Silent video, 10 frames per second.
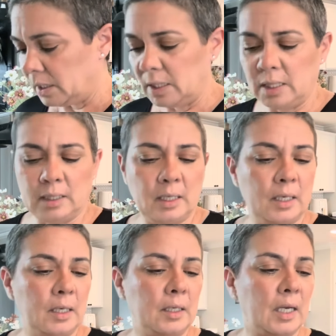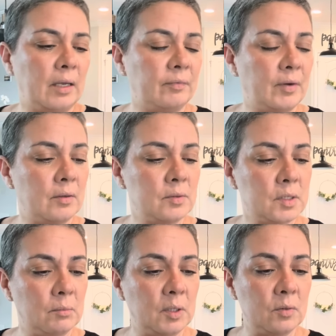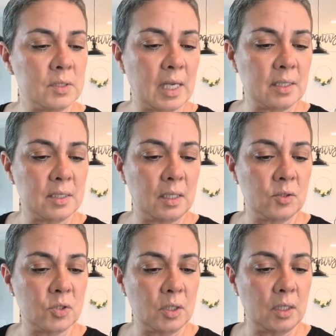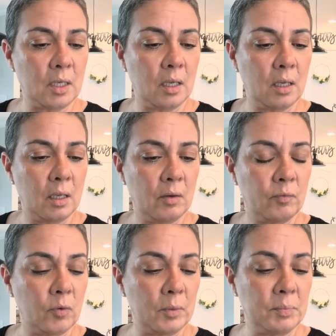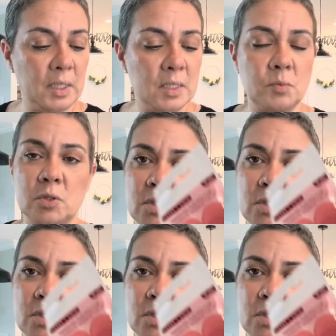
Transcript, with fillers: And then I found some little sassy and chic four-piece, which